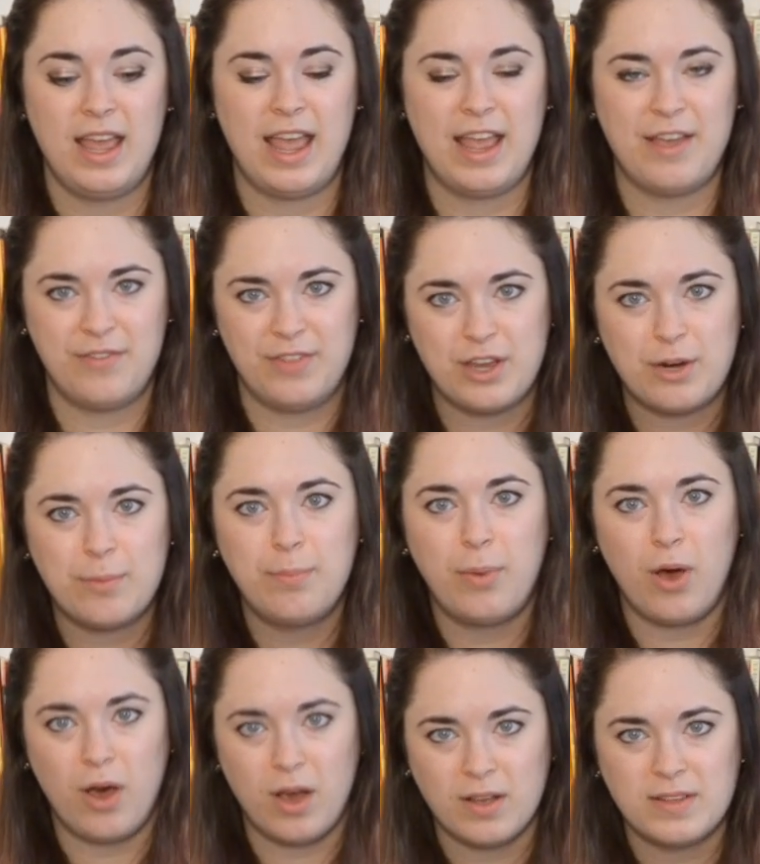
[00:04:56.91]
If they're
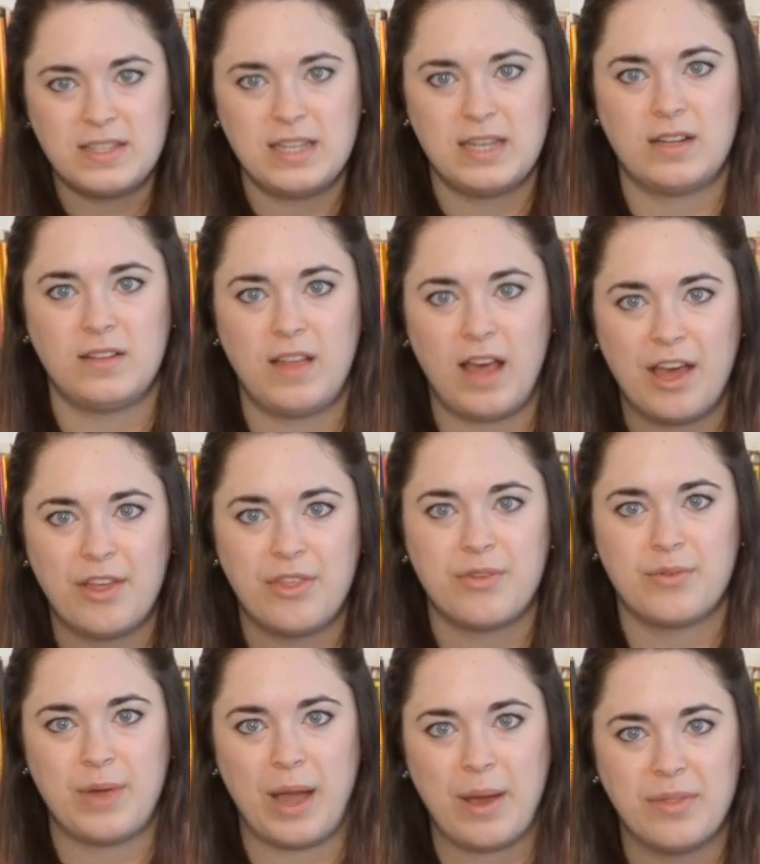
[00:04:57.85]
pausing a lot
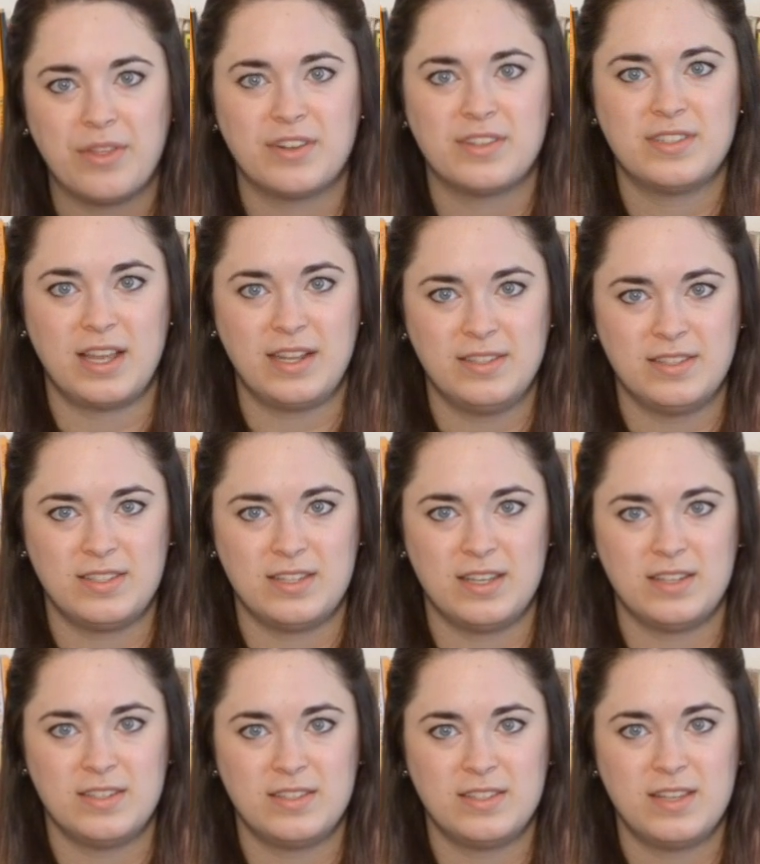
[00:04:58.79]
throughout their
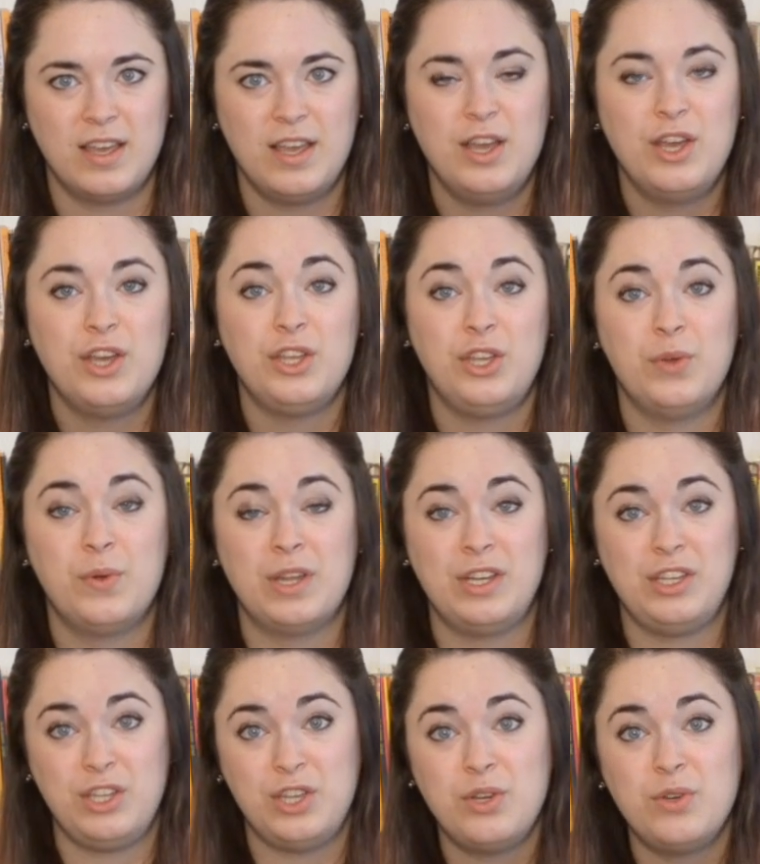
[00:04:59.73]
sentences, you
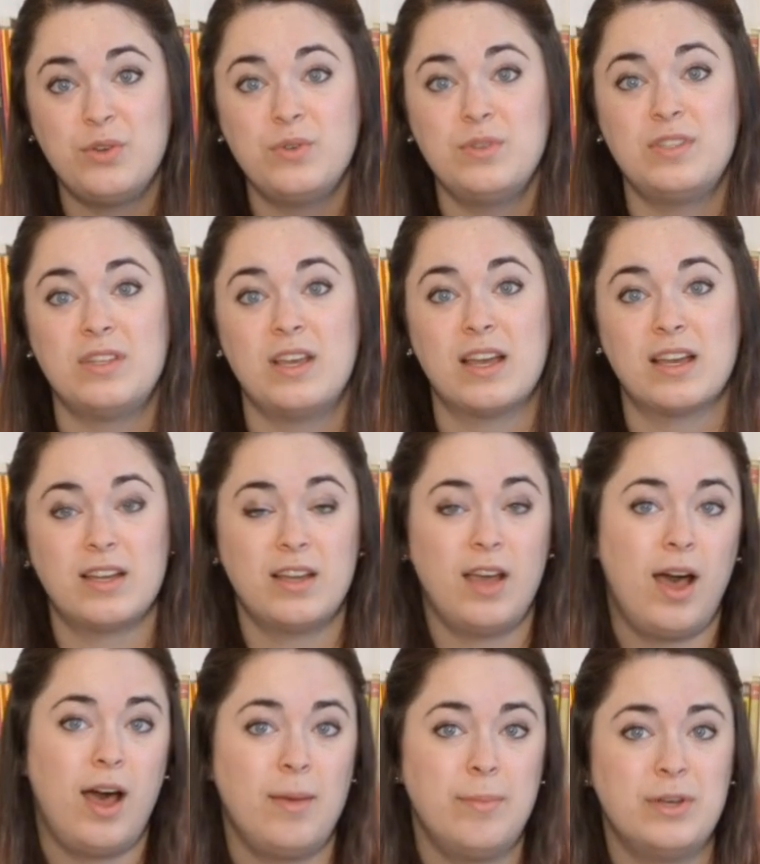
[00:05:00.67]
can use
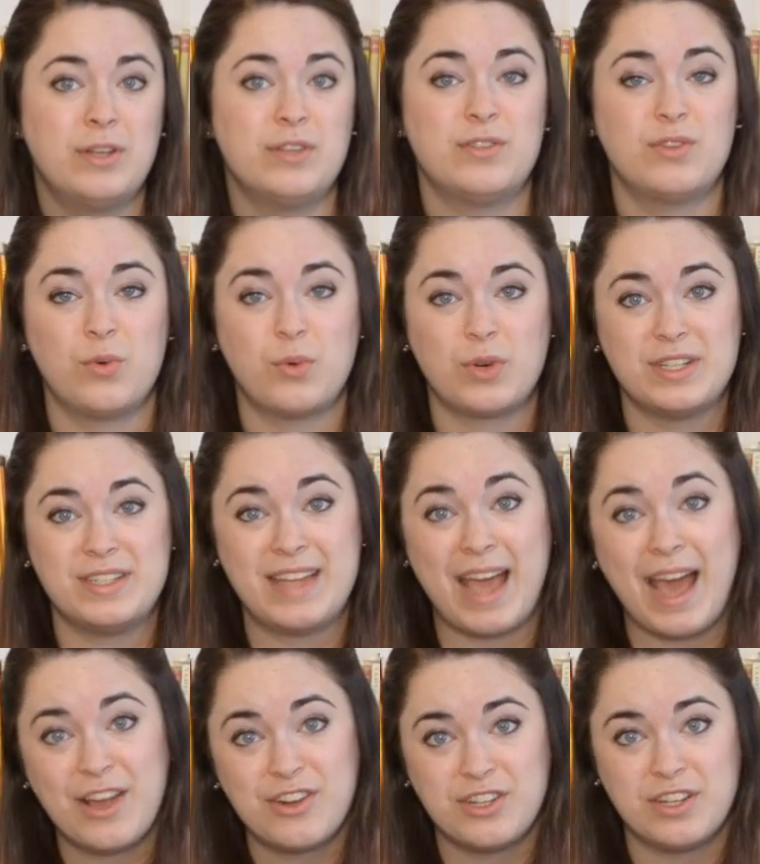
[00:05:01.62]
commas or
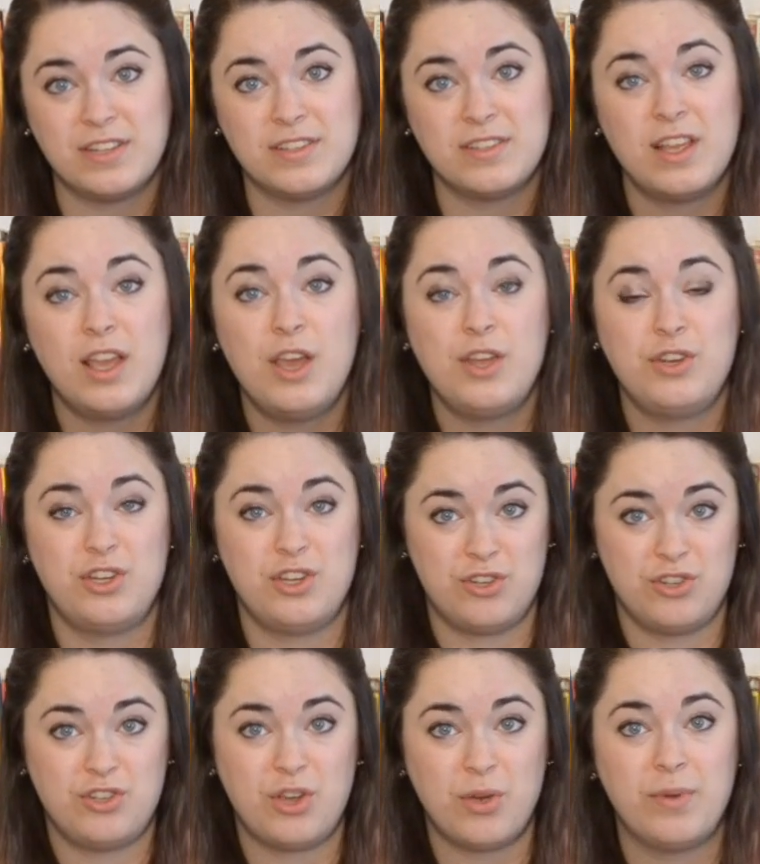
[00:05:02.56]
dashes to
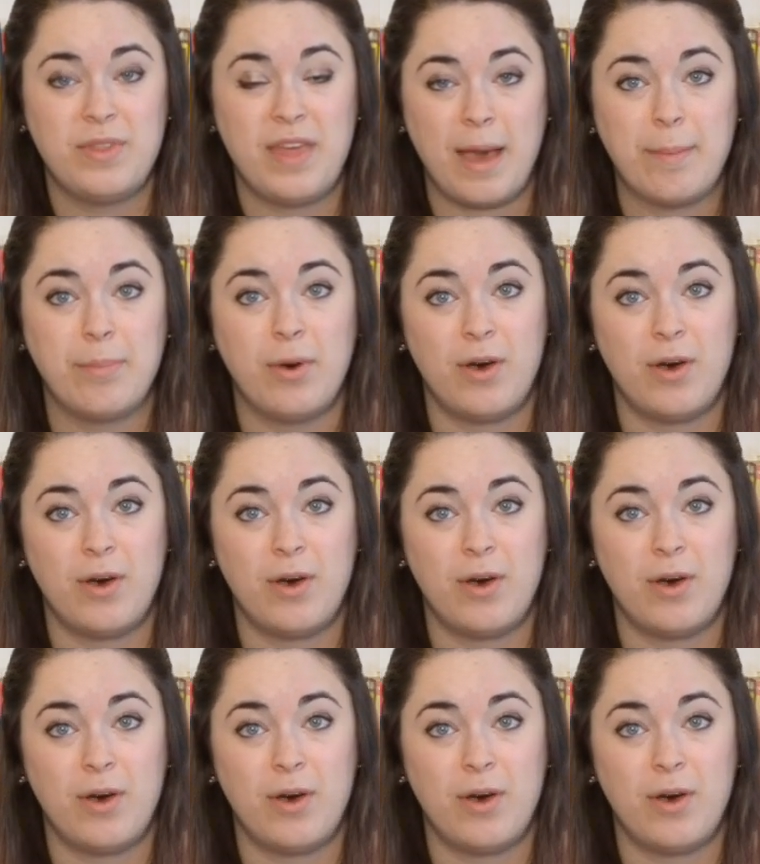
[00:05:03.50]
show that